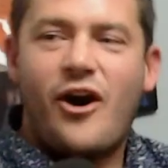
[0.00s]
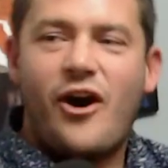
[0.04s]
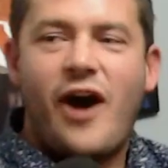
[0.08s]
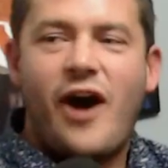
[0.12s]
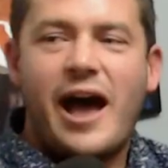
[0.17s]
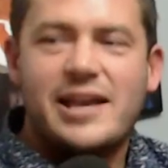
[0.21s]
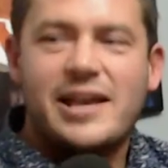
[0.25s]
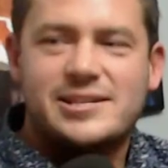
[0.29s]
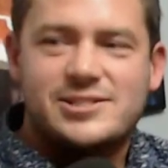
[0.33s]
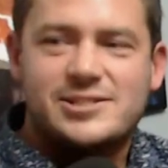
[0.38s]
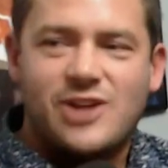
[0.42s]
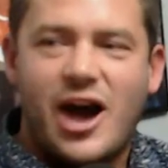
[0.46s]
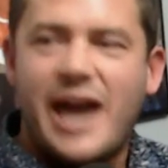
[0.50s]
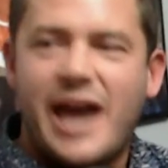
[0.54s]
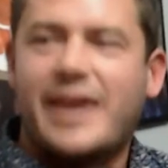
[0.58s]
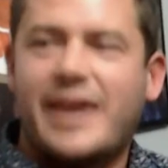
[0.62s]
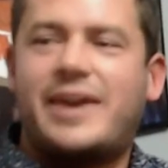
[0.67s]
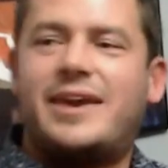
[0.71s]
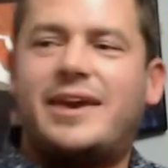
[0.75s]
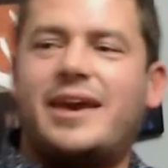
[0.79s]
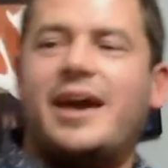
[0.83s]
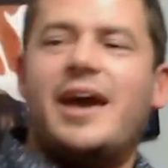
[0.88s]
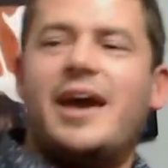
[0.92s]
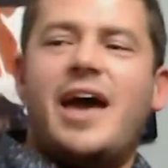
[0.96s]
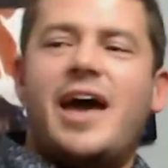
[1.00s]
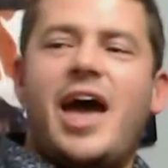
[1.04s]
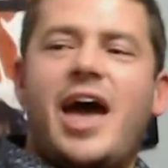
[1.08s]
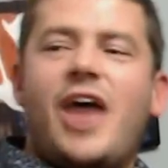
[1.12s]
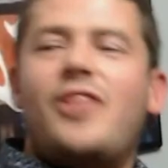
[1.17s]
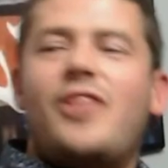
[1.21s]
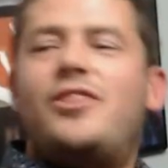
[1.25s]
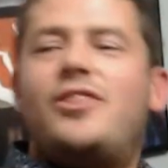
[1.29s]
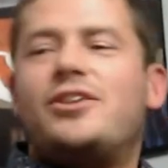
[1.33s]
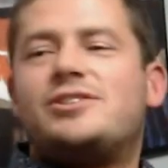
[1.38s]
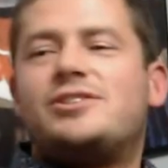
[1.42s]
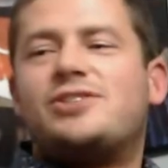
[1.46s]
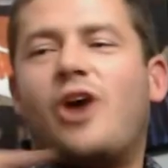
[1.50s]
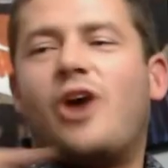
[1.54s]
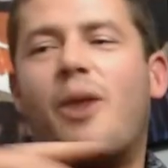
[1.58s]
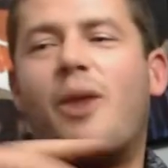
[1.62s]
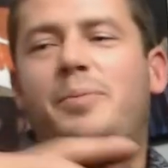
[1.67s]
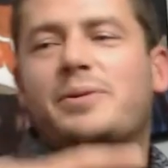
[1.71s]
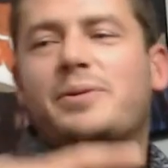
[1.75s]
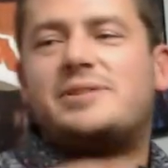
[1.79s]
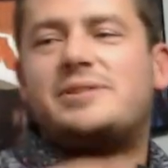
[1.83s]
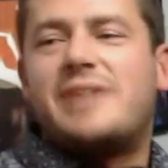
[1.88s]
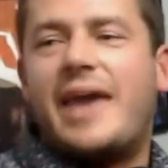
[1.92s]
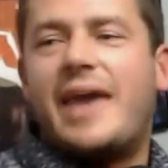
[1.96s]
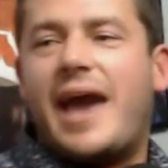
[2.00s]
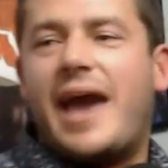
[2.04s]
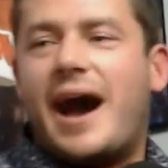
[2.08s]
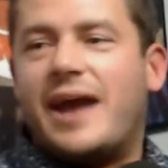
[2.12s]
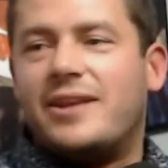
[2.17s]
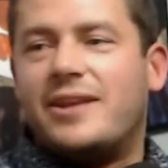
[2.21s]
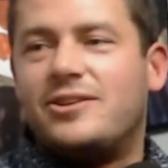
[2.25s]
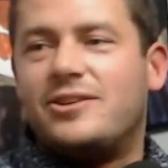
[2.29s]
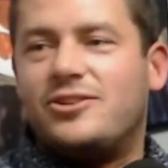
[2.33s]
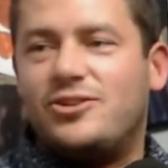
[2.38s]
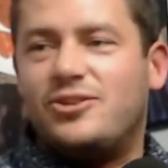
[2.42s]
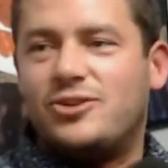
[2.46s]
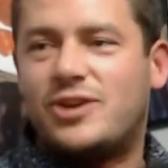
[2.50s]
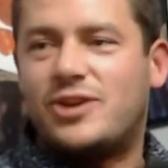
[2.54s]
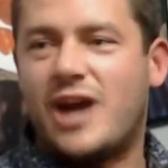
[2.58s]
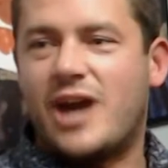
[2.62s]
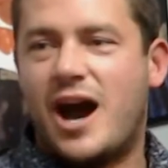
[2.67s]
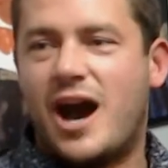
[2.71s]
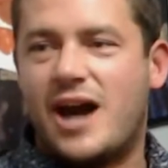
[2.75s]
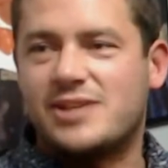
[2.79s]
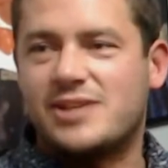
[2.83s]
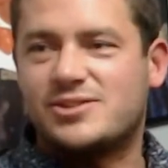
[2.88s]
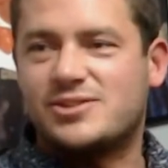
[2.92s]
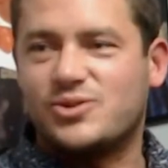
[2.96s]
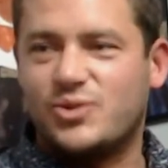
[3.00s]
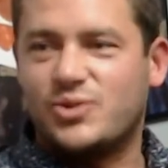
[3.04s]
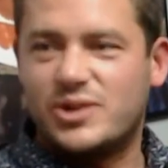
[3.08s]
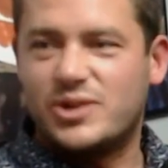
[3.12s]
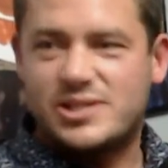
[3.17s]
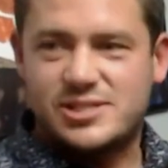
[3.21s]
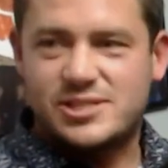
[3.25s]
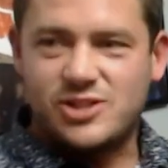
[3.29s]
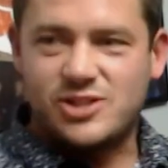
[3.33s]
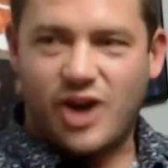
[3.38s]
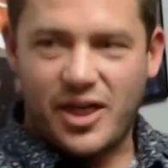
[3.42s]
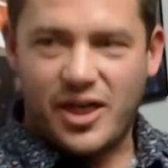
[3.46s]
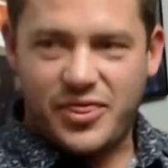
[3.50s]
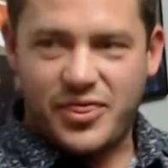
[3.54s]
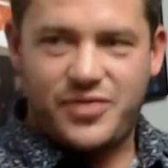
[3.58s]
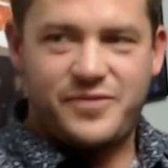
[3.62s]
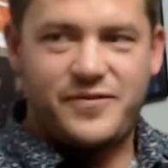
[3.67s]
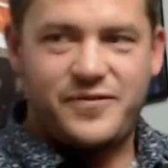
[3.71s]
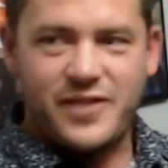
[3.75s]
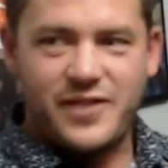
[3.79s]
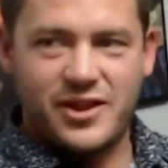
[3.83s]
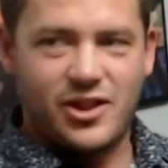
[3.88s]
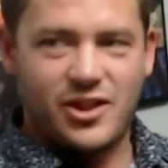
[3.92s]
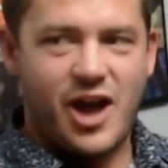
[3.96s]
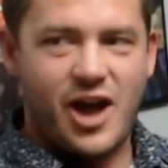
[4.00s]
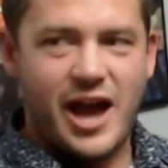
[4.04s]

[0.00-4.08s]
of nice, like the top of town, Newcastle. We're starting to